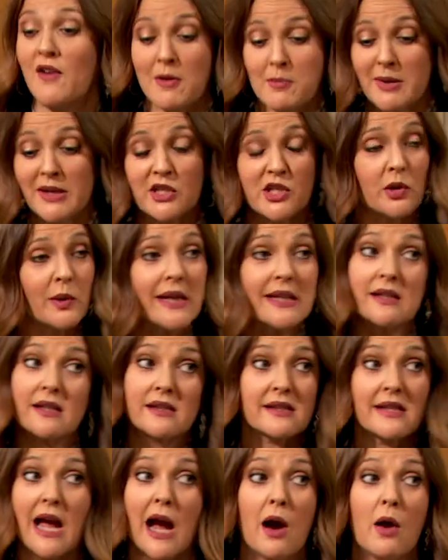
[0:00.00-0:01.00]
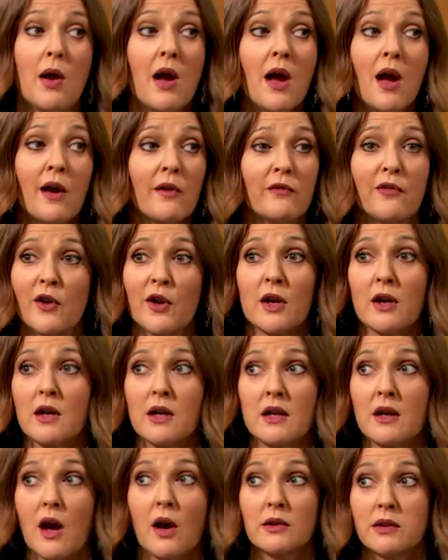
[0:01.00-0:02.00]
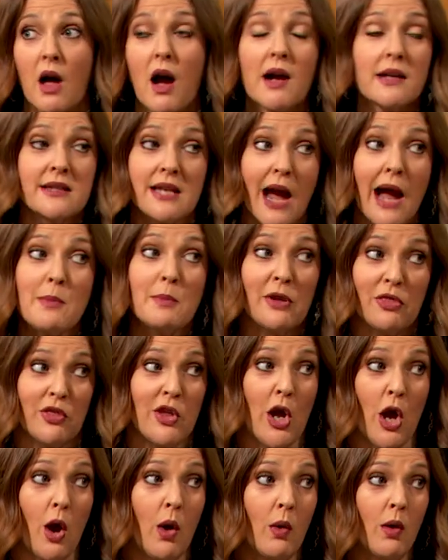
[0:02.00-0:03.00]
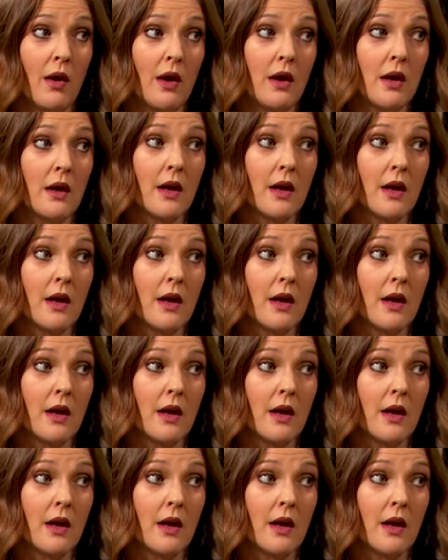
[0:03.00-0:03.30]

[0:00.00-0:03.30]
I've been doing this now for a long time with you. Yeah.